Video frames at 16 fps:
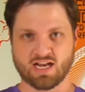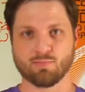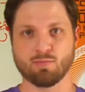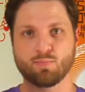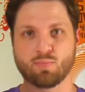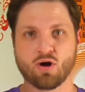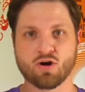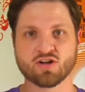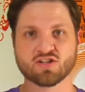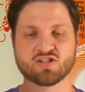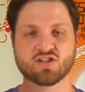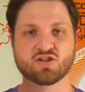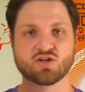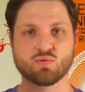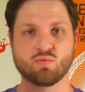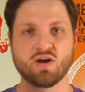come upon a
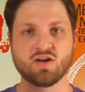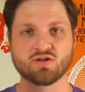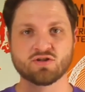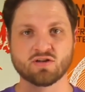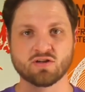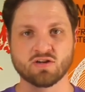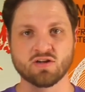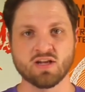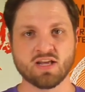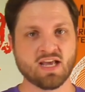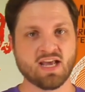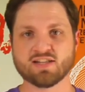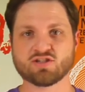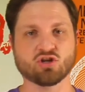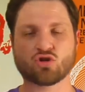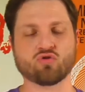situation.
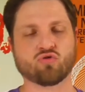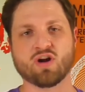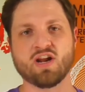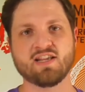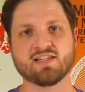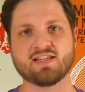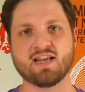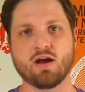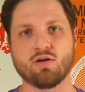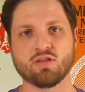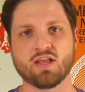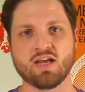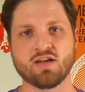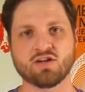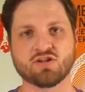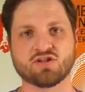It's a crazy,
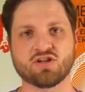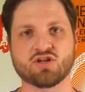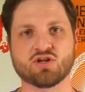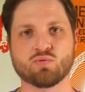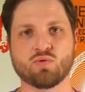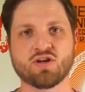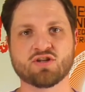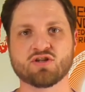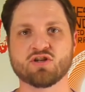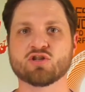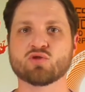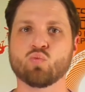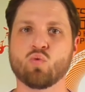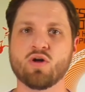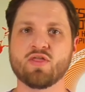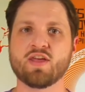outlandish situation.
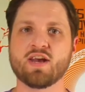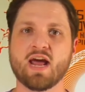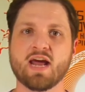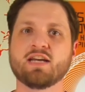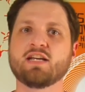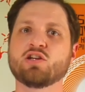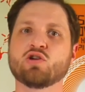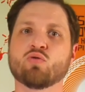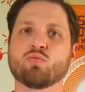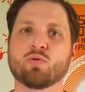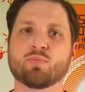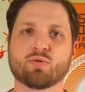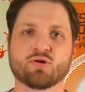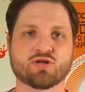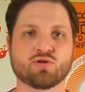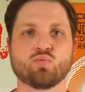It's one that any normal
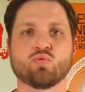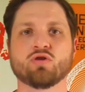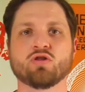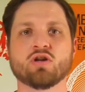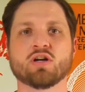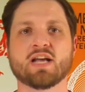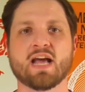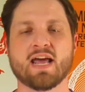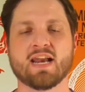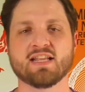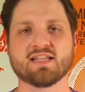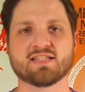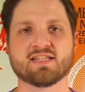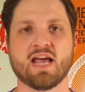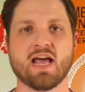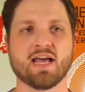person would look at
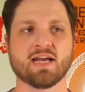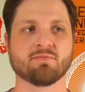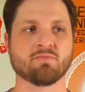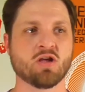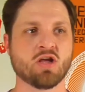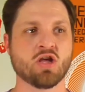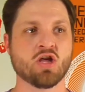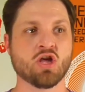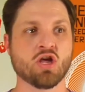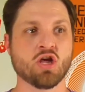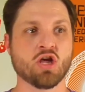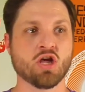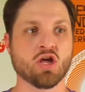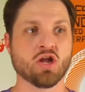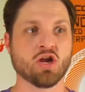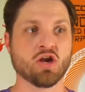and say,
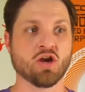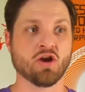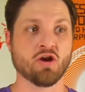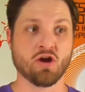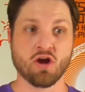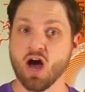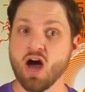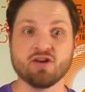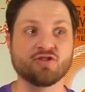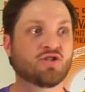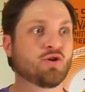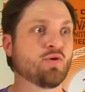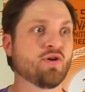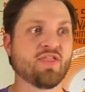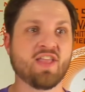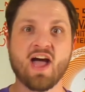not
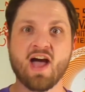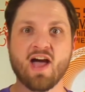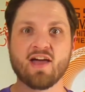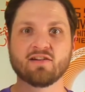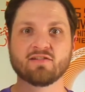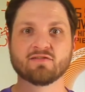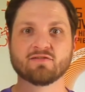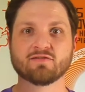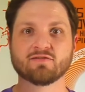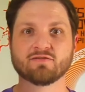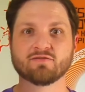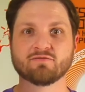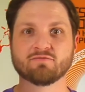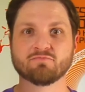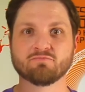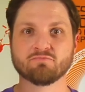doing that.
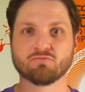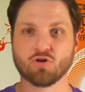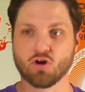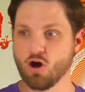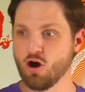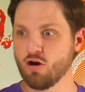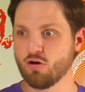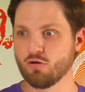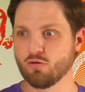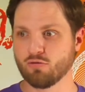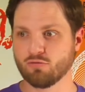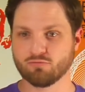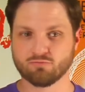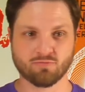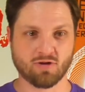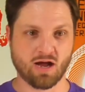
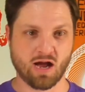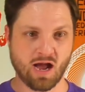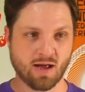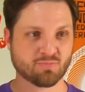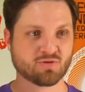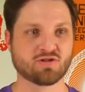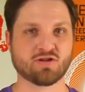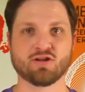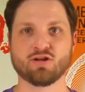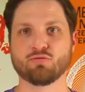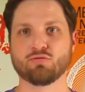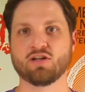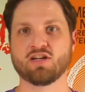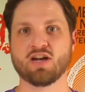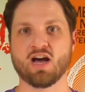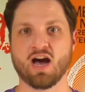No,
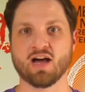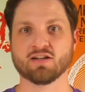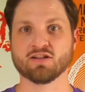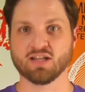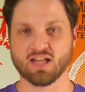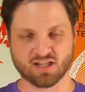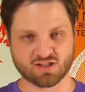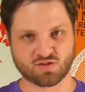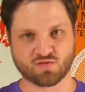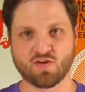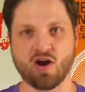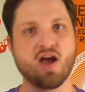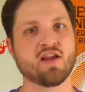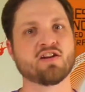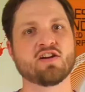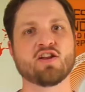absolutely not. Let's
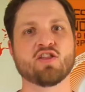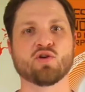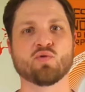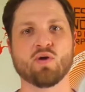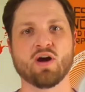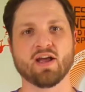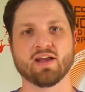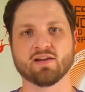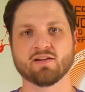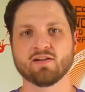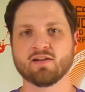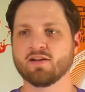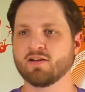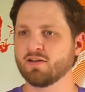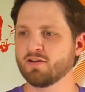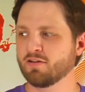find another way.
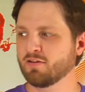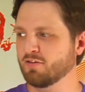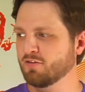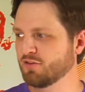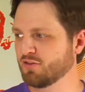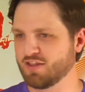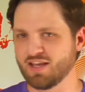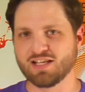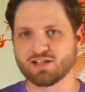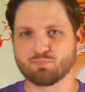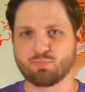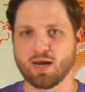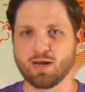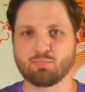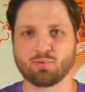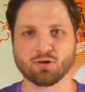These
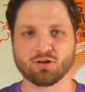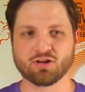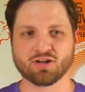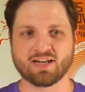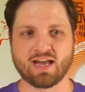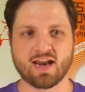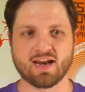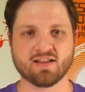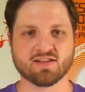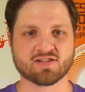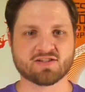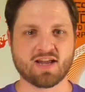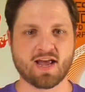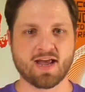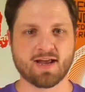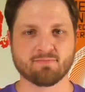people look at it and
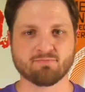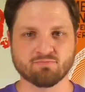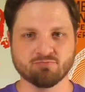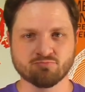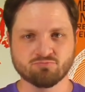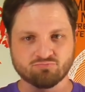say,